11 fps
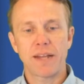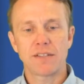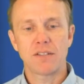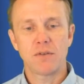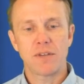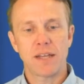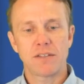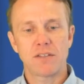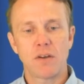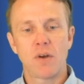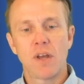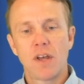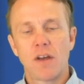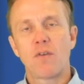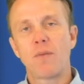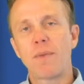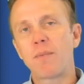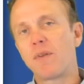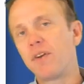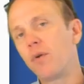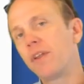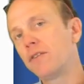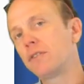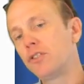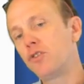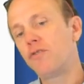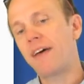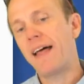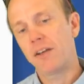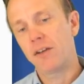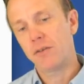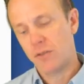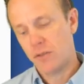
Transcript: to do that. So remember, if you're only using 2 values,